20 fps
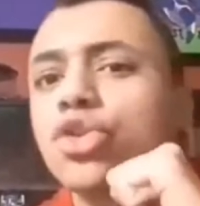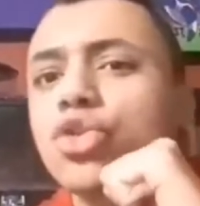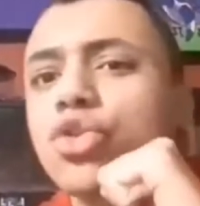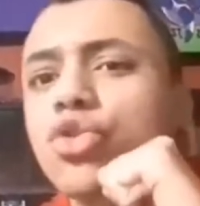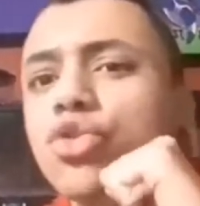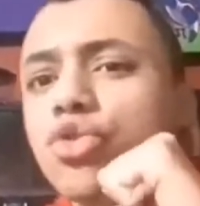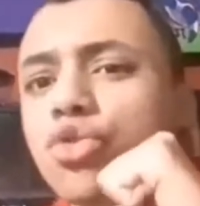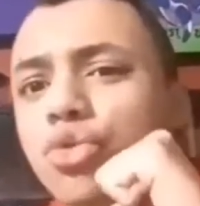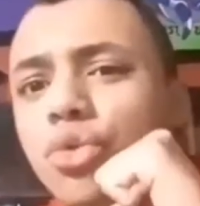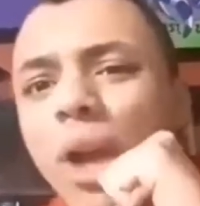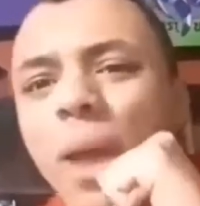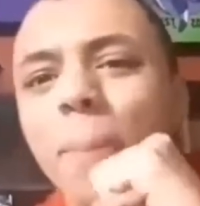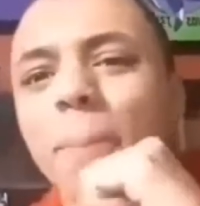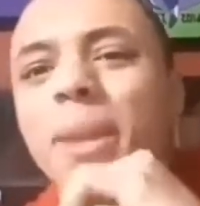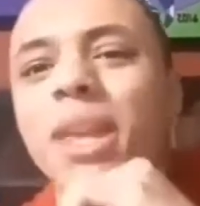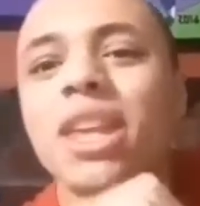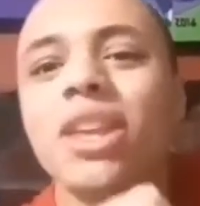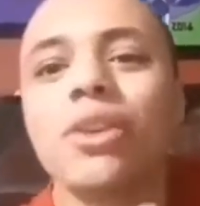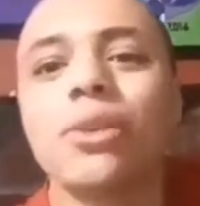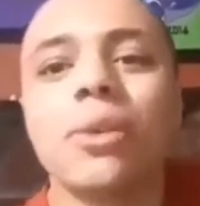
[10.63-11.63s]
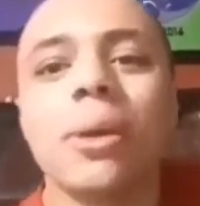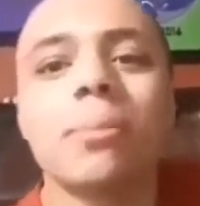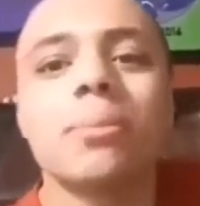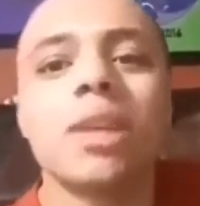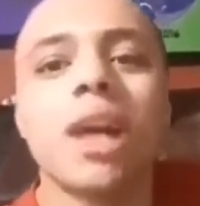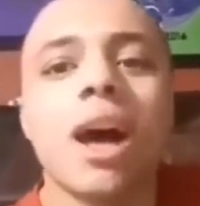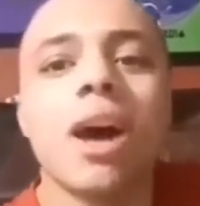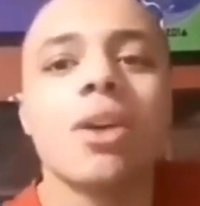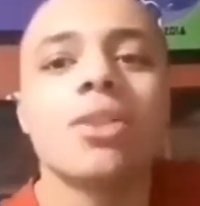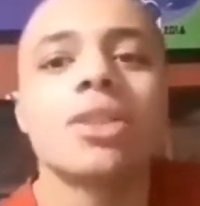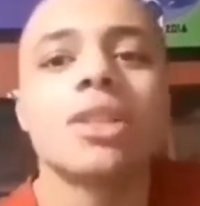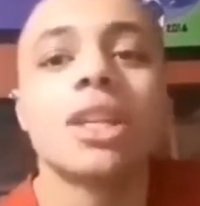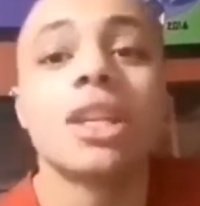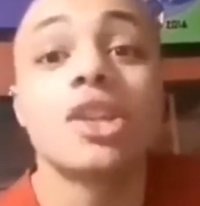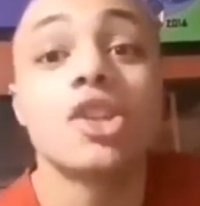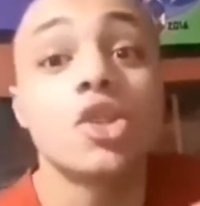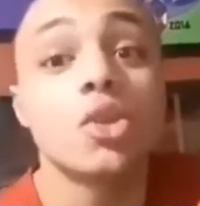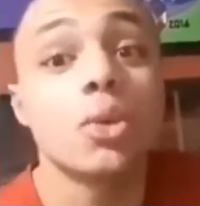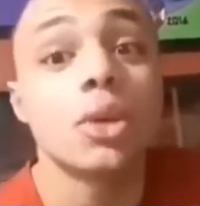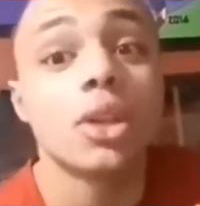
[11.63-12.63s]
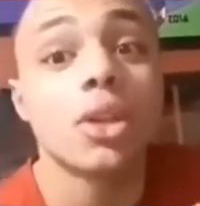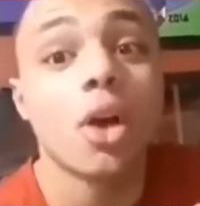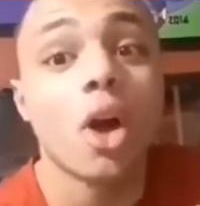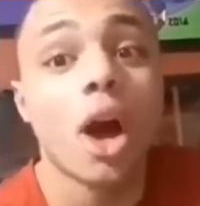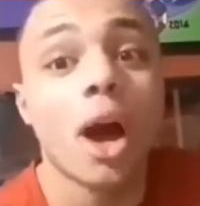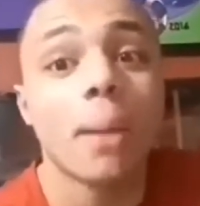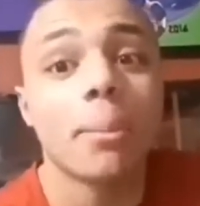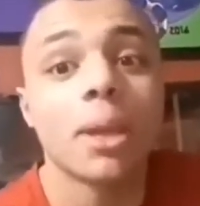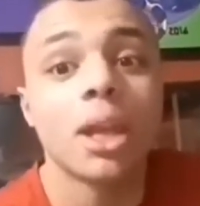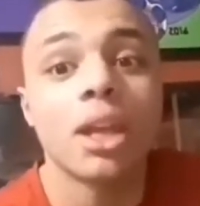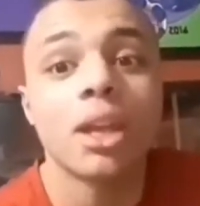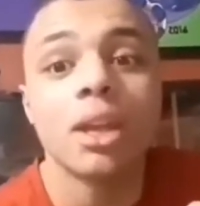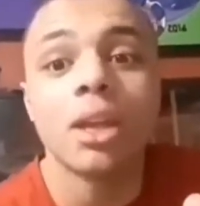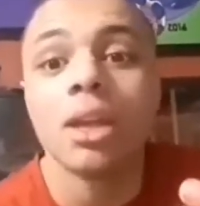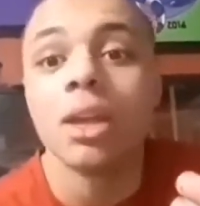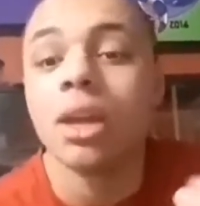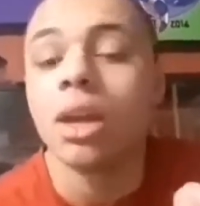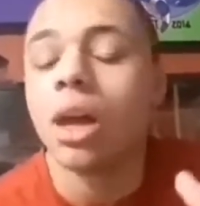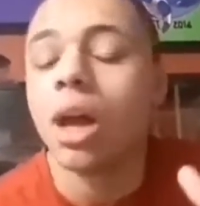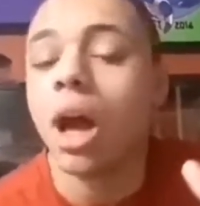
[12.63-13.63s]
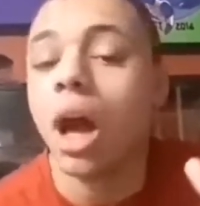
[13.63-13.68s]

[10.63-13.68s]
Two great beginner reptiles to get you into the hobby.